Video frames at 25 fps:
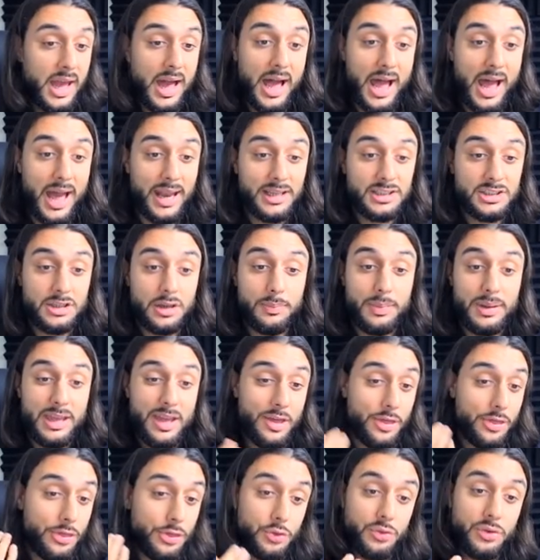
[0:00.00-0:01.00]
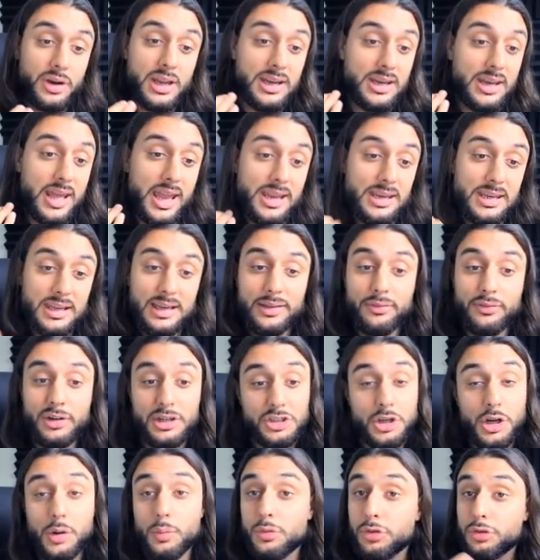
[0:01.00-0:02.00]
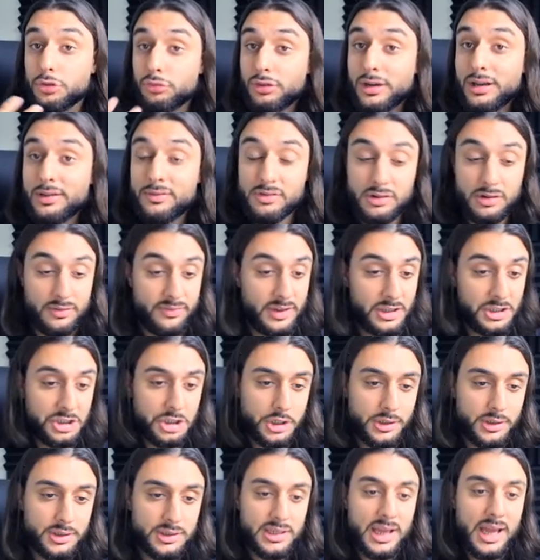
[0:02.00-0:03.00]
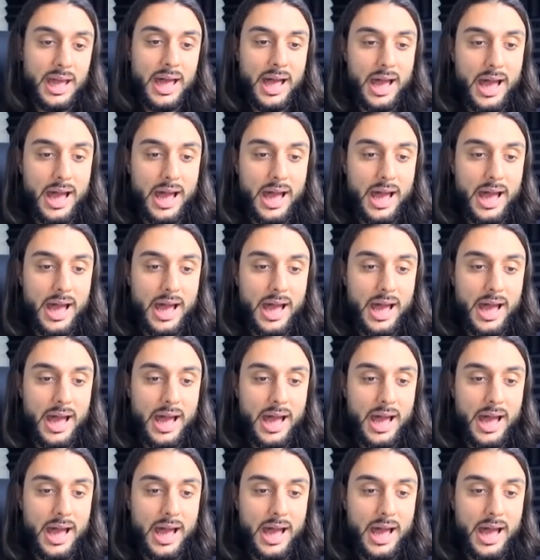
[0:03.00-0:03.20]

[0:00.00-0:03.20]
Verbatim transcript: and it's gonna be a three-day delivery time with three revisions,